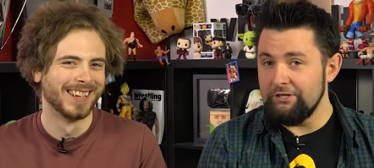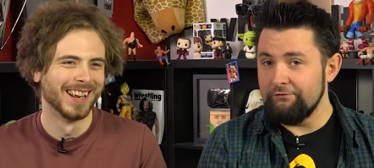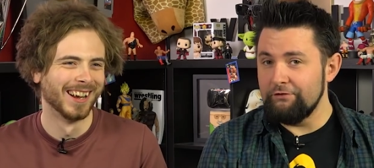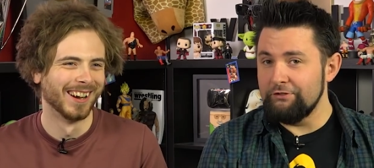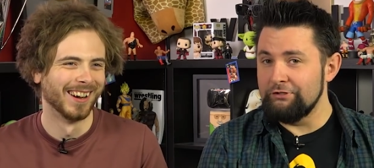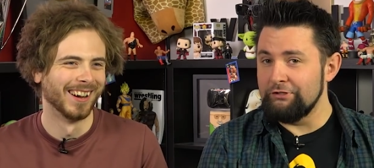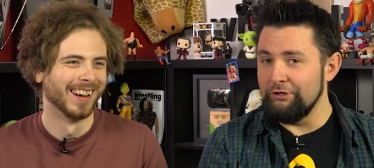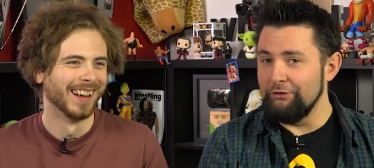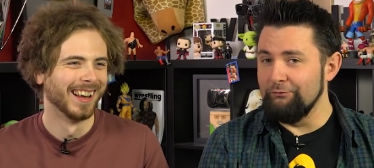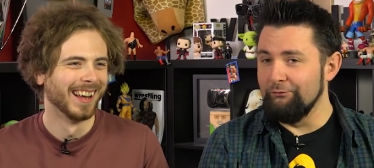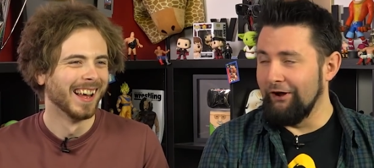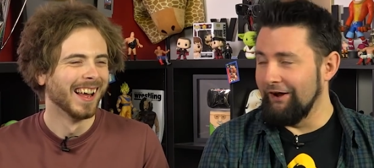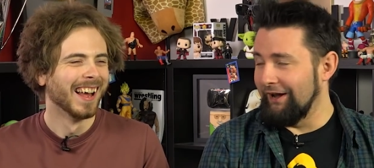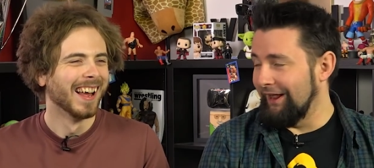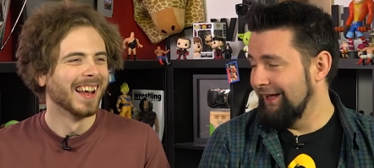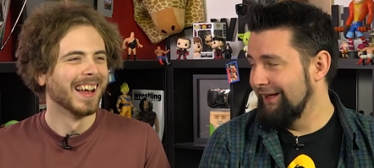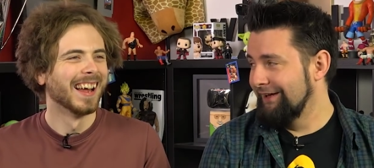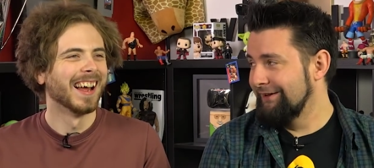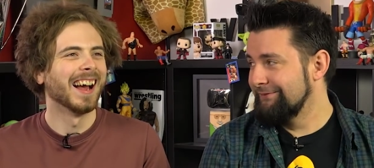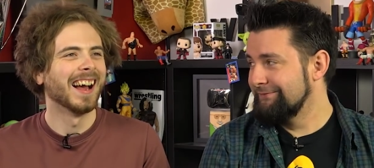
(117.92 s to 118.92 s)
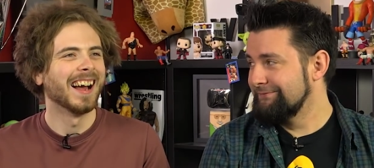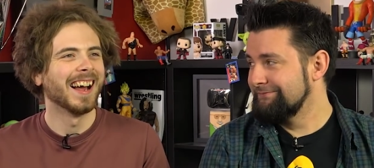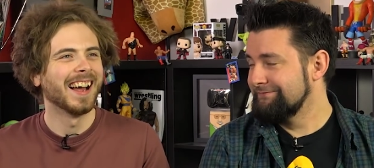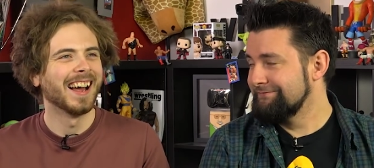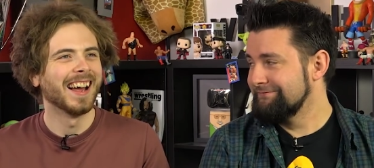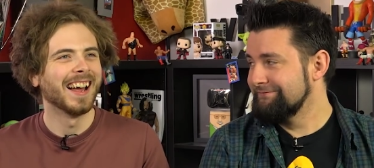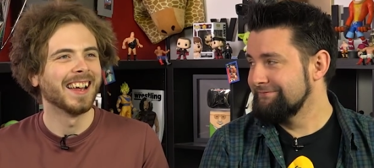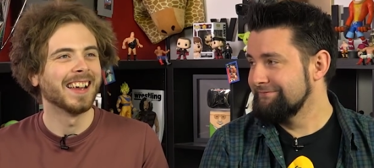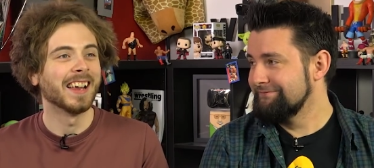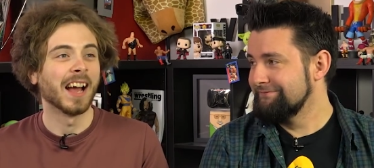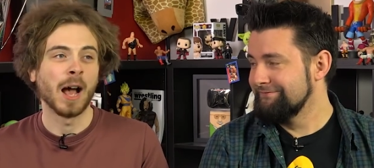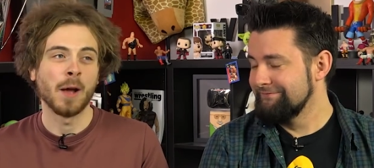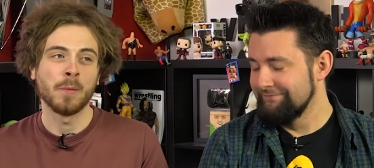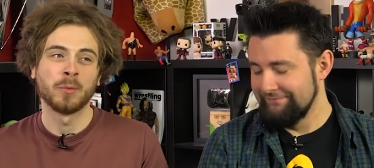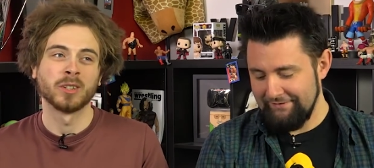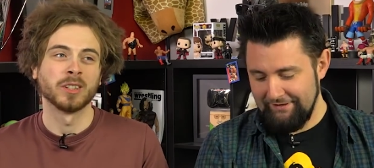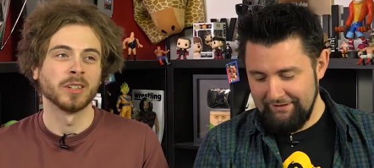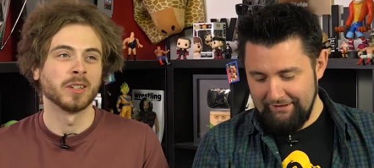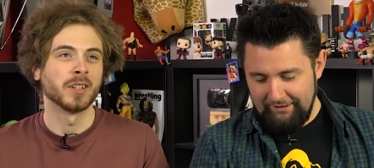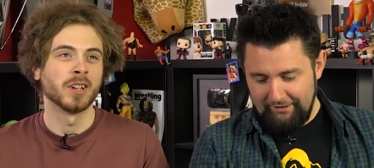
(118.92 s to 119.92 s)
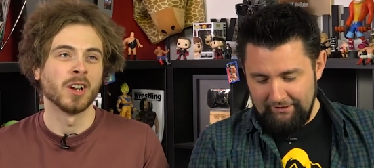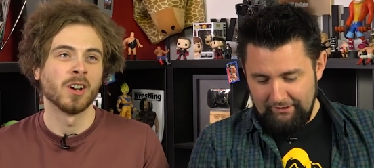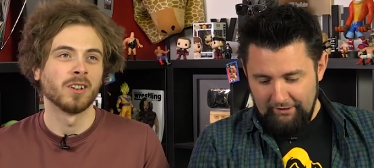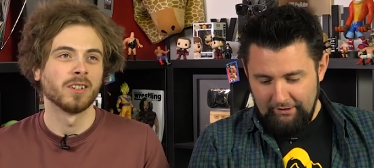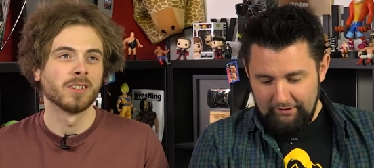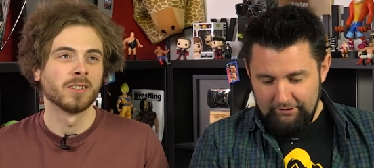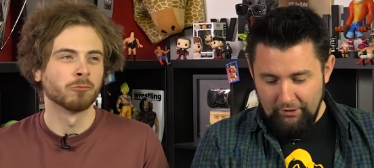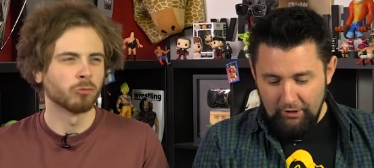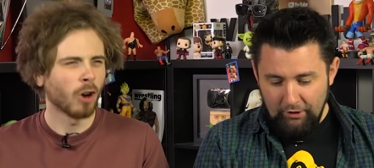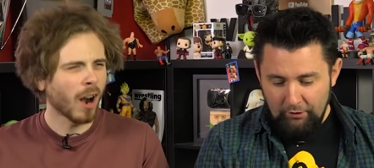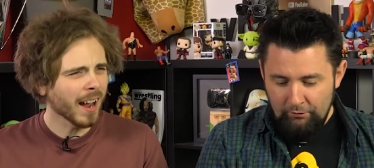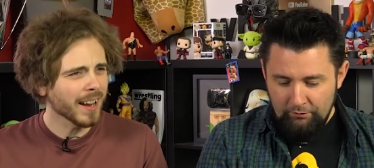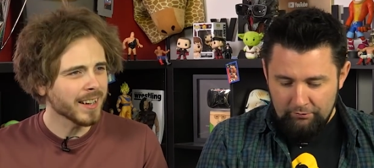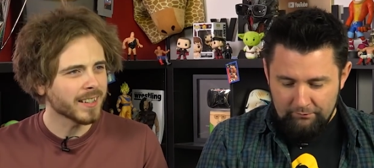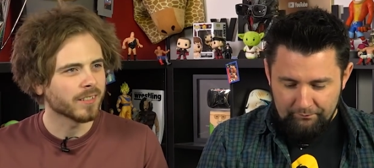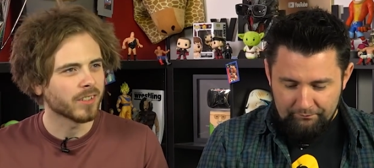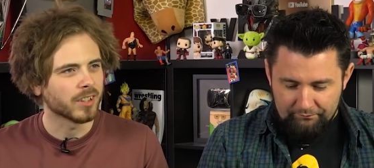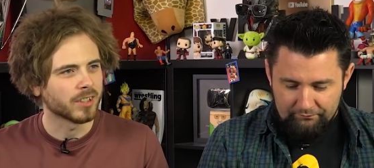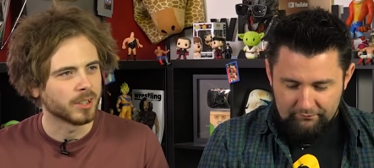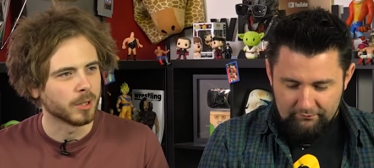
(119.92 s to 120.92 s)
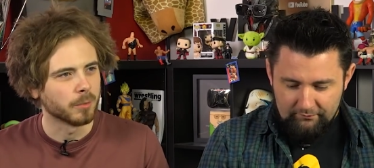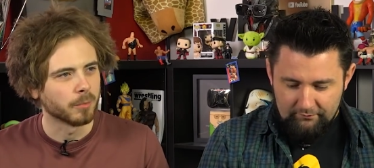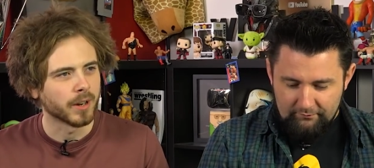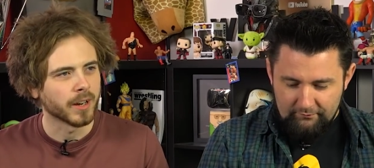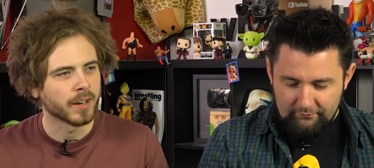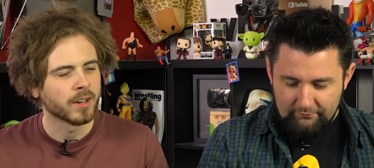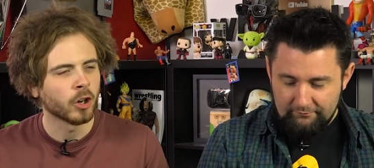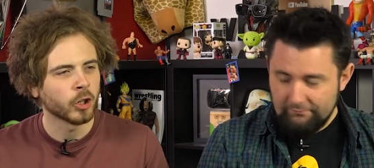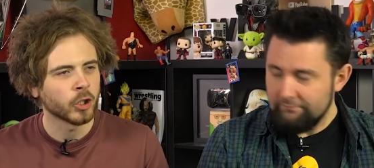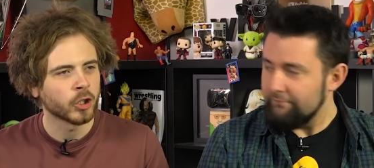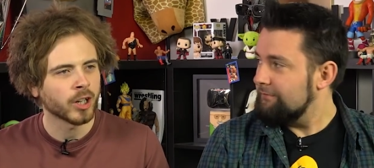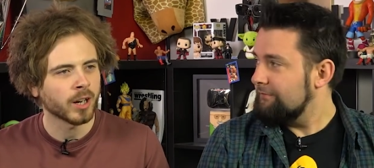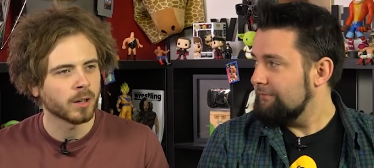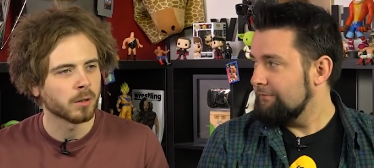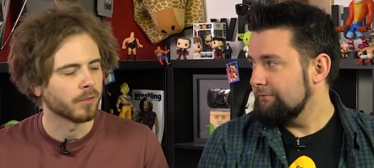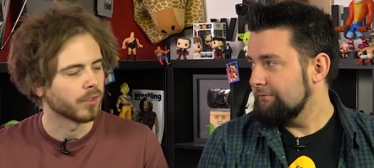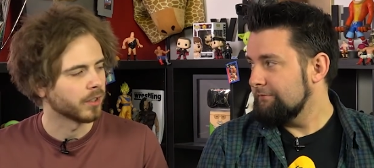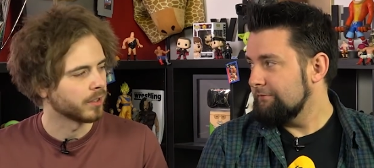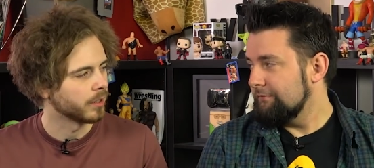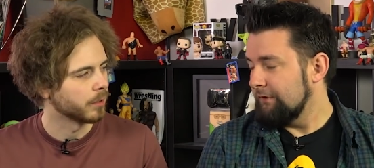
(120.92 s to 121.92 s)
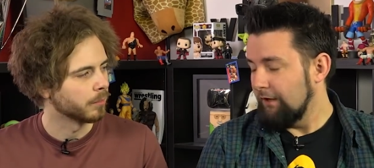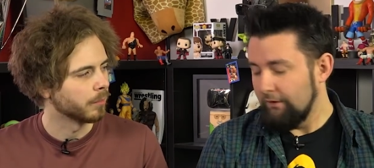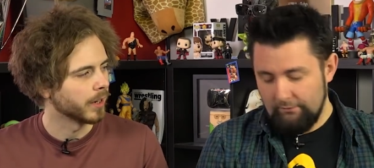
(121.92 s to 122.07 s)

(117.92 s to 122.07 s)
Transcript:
Speaker 1: of the Tomb Raider. Uh, absolutely not. No. Rise of the Tomb Raider, not Shadow of the Tomb